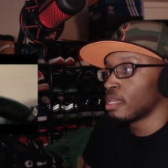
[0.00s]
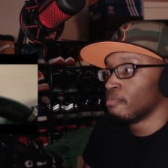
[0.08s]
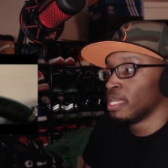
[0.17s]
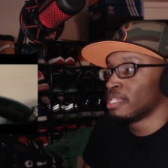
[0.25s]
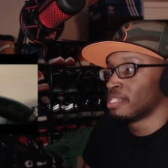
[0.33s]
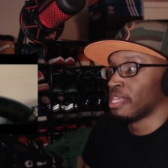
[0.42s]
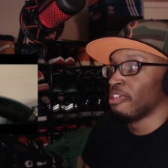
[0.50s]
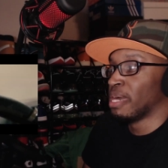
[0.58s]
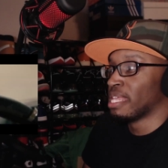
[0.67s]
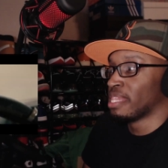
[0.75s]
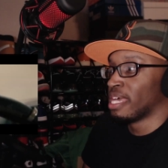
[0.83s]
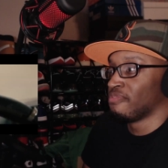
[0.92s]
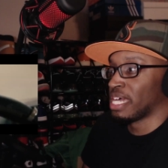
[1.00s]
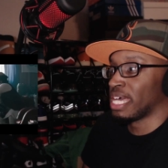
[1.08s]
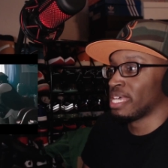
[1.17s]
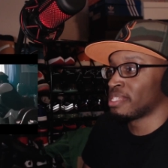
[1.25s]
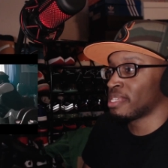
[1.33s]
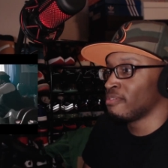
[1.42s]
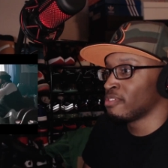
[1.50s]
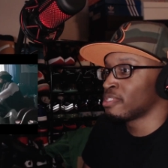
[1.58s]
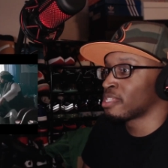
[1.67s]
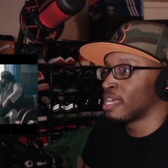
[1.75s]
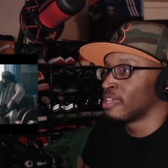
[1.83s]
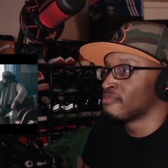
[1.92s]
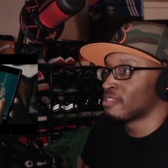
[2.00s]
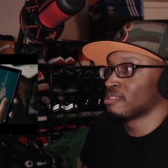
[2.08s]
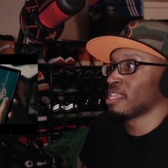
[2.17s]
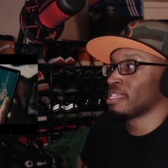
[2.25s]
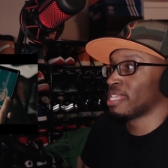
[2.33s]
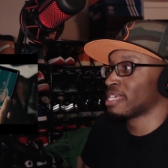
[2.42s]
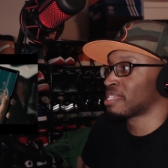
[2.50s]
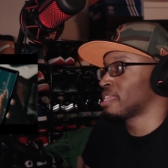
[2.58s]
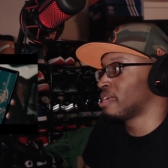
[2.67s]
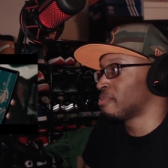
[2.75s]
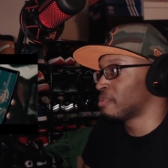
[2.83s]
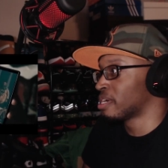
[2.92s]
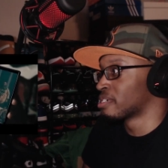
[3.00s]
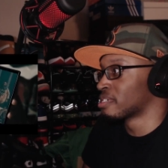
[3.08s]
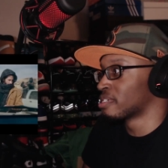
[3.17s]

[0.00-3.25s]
man, save my life, I gotta save his life. Just like that's how that worked.